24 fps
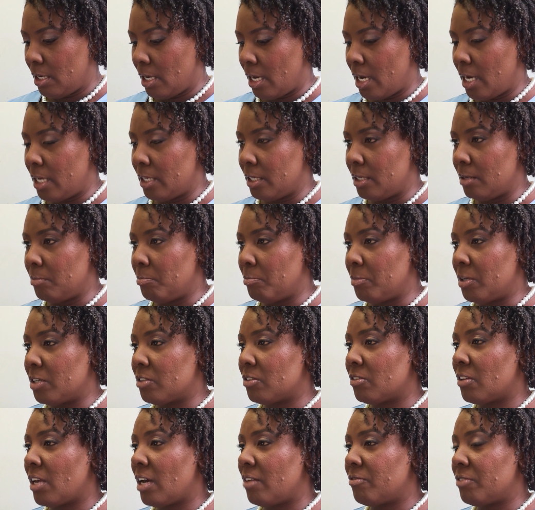And it
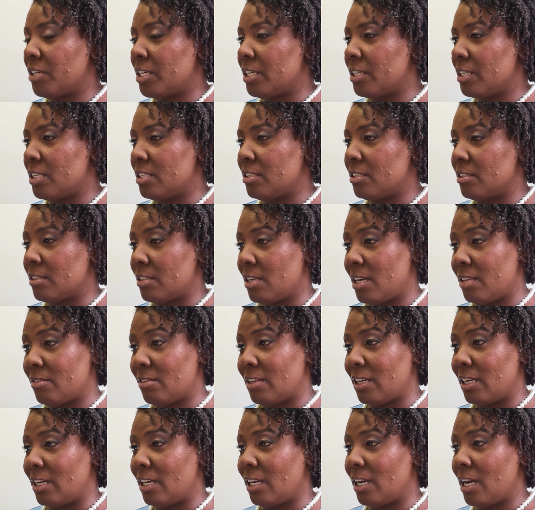has
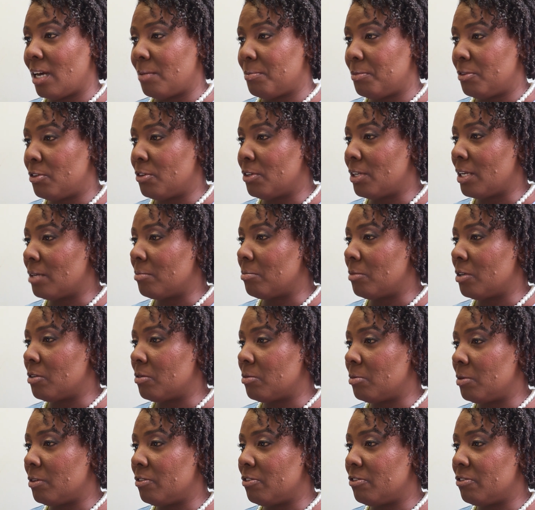a gap, so that
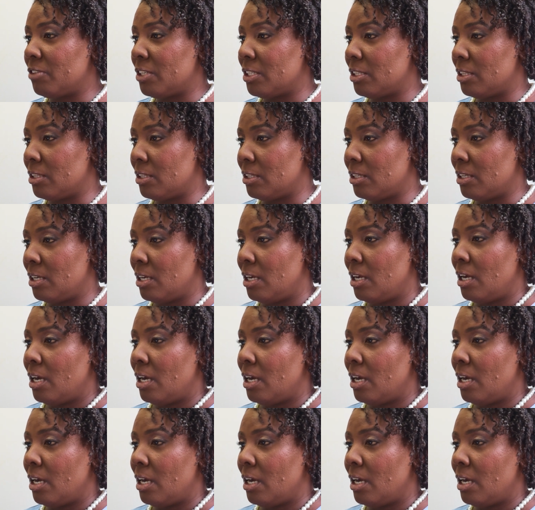must be filled.